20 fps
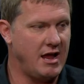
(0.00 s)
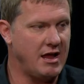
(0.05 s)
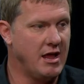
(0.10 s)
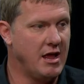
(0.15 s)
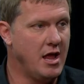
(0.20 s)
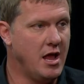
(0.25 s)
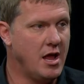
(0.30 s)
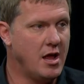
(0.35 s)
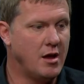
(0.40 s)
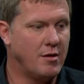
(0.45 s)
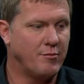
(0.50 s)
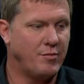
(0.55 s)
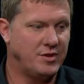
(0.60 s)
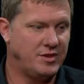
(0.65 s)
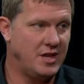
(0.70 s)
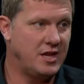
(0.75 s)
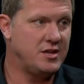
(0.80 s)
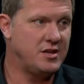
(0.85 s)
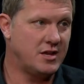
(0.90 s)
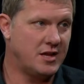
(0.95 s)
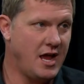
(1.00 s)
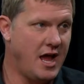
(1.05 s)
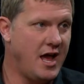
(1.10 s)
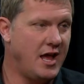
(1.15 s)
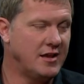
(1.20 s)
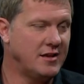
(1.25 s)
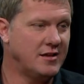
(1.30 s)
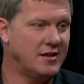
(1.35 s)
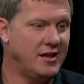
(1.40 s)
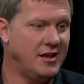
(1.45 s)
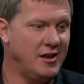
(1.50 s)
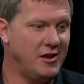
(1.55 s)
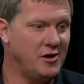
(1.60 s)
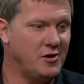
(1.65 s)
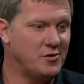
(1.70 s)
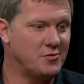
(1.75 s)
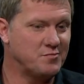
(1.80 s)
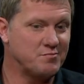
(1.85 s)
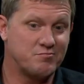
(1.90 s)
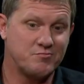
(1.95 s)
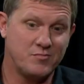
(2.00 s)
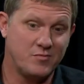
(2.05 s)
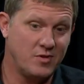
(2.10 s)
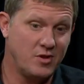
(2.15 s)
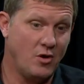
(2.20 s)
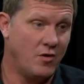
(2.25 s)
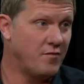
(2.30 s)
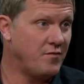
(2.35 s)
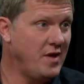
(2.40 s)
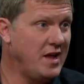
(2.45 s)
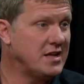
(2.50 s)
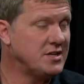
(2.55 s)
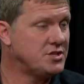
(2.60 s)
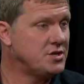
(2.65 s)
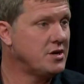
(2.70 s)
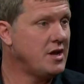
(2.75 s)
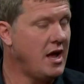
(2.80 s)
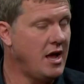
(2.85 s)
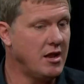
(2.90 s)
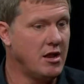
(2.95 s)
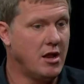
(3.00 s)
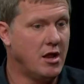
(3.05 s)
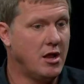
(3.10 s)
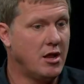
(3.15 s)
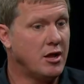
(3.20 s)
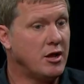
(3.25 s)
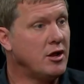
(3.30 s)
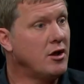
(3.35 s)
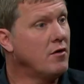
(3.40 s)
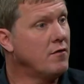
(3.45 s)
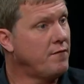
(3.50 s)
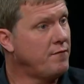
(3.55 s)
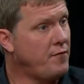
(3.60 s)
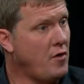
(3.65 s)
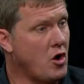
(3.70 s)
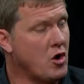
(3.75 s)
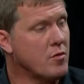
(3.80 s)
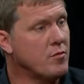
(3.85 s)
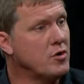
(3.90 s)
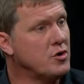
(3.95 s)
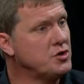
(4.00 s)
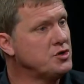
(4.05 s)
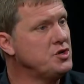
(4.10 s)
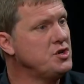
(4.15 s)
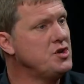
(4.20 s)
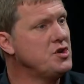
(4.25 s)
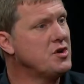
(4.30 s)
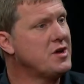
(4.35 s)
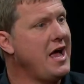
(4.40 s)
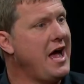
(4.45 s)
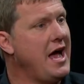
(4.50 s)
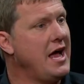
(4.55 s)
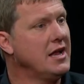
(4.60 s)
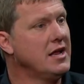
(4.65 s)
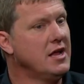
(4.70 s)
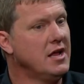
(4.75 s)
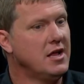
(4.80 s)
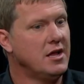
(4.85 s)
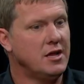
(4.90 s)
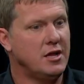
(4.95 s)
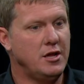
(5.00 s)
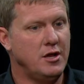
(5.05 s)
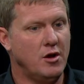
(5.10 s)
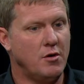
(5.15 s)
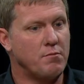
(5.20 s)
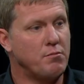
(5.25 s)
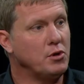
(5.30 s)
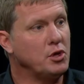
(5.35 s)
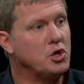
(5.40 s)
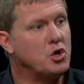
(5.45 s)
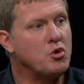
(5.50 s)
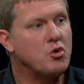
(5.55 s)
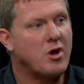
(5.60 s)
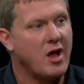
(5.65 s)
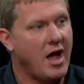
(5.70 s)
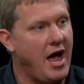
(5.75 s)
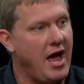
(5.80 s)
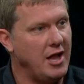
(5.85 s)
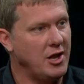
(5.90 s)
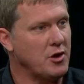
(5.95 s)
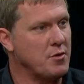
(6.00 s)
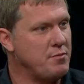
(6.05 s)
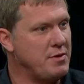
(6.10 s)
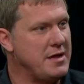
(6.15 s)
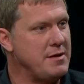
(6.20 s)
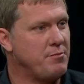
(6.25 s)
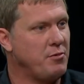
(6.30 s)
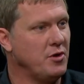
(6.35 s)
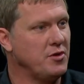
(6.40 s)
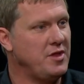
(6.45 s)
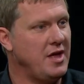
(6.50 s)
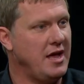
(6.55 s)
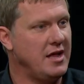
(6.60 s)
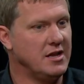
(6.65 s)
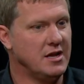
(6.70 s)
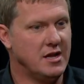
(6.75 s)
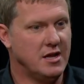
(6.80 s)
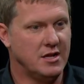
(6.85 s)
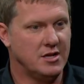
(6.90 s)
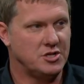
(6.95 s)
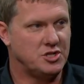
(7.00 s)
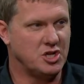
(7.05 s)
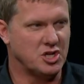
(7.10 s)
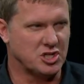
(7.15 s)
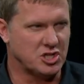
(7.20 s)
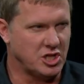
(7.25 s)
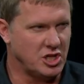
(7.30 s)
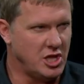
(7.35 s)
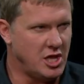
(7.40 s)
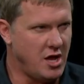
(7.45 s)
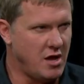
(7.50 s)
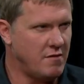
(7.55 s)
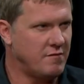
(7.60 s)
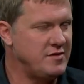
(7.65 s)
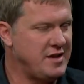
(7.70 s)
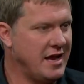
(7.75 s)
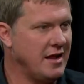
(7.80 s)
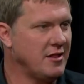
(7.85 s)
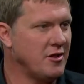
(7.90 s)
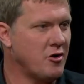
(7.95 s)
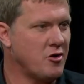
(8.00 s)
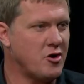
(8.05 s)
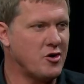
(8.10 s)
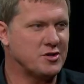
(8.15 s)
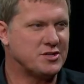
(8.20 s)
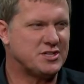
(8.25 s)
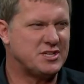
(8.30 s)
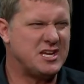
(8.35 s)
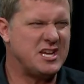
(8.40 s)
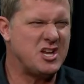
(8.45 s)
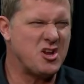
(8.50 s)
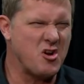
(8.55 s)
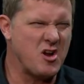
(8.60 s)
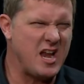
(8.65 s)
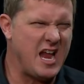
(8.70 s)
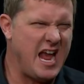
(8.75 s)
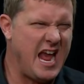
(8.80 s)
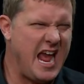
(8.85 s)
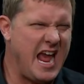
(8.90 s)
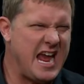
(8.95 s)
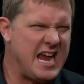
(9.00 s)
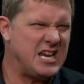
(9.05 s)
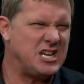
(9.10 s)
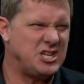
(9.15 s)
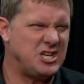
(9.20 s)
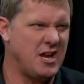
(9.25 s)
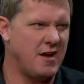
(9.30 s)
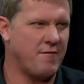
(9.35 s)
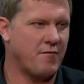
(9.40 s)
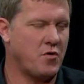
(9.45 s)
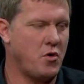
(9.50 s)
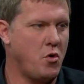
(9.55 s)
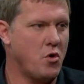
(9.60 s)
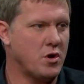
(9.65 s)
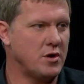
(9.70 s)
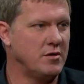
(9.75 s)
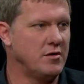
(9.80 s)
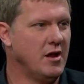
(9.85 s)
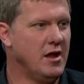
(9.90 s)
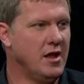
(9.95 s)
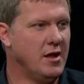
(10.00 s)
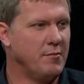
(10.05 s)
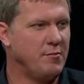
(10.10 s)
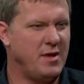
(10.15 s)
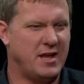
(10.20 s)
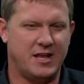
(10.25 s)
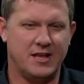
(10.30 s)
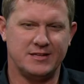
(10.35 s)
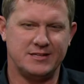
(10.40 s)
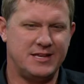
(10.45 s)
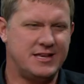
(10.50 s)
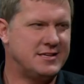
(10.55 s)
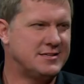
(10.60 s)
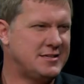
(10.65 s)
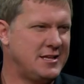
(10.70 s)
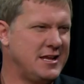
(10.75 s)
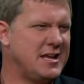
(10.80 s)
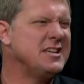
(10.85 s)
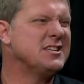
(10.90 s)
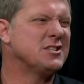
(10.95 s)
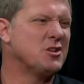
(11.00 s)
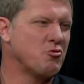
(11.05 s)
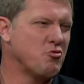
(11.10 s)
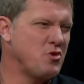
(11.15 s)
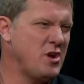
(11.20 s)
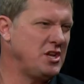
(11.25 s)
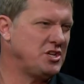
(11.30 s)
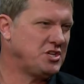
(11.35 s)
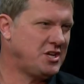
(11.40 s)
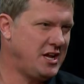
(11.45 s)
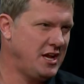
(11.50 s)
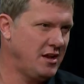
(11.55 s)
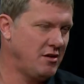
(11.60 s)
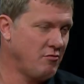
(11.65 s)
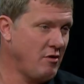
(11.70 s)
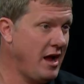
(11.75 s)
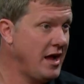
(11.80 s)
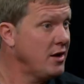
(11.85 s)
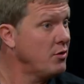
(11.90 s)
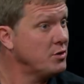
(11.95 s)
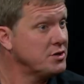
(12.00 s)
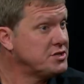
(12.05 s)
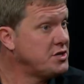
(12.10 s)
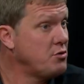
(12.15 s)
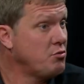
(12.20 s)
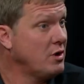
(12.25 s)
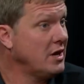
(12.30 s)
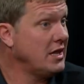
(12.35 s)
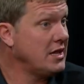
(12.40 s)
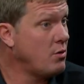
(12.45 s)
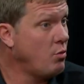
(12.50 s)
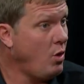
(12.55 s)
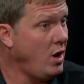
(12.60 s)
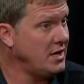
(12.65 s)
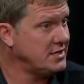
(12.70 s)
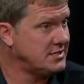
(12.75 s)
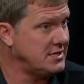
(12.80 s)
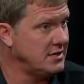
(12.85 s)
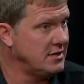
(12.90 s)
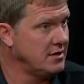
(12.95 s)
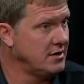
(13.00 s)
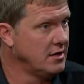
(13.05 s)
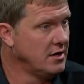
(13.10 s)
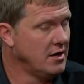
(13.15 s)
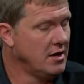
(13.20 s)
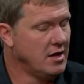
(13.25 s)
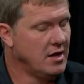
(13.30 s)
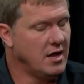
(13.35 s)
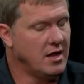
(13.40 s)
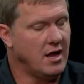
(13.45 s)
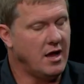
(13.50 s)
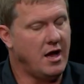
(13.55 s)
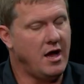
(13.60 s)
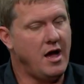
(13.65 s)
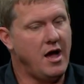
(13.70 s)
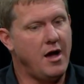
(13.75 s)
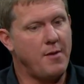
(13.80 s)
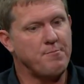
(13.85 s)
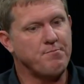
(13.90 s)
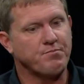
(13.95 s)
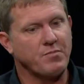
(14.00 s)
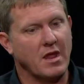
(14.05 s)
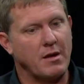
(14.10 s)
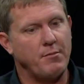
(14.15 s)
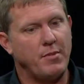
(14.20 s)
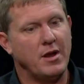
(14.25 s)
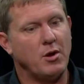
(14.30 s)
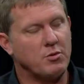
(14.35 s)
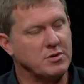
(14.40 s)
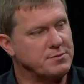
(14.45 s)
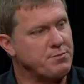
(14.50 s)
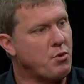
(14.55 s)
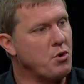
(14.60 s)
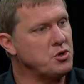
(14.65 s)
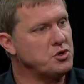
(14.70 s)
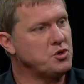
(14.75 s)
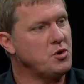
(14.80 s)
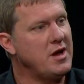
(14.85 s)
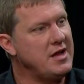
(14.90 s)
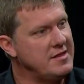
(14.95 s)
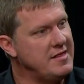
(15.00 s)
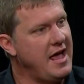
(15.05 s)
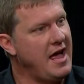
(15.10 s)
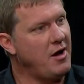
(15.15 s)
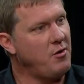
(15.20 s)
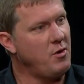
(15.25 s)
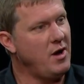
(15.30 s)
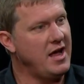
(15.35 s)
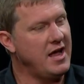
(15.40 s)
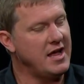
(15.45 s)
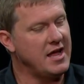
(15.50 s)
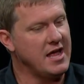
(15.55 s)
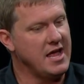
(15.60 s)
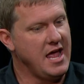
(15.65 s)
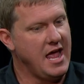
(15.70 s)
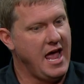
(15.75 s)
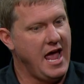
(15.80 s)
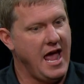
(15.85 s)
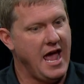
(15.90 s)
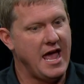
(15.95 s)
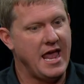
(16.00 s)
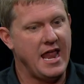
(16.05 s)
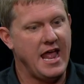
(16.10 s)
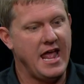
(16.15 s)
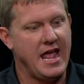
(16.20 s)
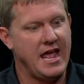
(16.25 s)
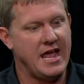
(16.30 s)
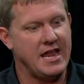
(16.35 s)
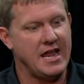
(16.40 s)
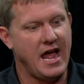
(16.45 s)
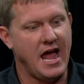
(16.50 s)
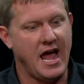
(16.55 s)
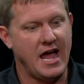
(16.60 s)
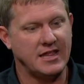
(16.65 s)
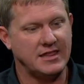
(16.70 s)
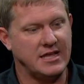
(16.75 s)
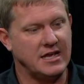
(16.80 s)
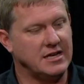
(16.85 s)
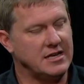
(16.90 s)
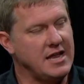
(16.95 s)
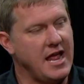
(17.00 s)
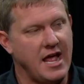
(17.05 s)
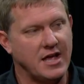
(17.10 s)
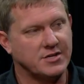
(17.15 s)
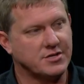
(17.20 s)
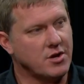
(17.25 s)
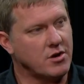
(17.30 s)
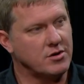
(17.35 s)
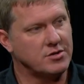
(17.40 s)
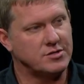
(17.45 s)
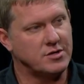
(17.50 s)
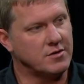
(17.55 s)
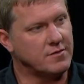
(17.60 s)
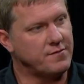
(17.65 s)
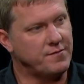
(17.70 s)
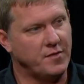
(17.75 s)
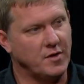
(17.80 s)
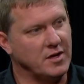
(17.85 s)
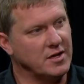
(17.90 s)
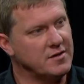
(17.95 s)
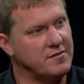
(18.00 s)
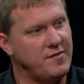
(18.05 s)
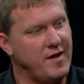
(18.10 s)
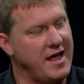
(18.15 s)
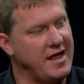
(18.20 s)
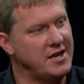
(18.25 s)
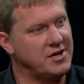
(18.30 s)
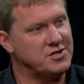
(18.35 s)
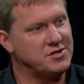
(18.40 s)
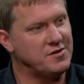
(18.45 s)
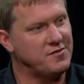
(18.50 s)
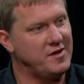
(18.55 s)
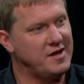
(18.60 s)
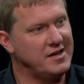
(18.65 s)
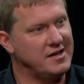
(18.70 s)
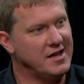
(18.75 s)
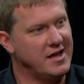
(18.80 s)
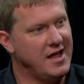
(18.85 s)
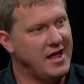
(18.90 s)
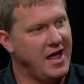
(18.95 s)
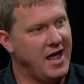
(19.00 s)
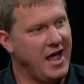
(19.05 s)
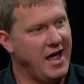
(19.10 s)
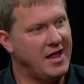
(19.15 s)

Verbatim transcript: Right. But then you got, you know, no offense, you got, you know, farmers and you got, you know, blue collar people mm -hmm. that mm-hmm. just love Dale Earnhardt Sr. and hate Jeff Gordon yeah. because he's he's the rich kid, right? right? Which he really wasn't. Right, right. Um, but it was portrayed that way. Yeah. And, and I think NASCAR took full advantage of it. Yep.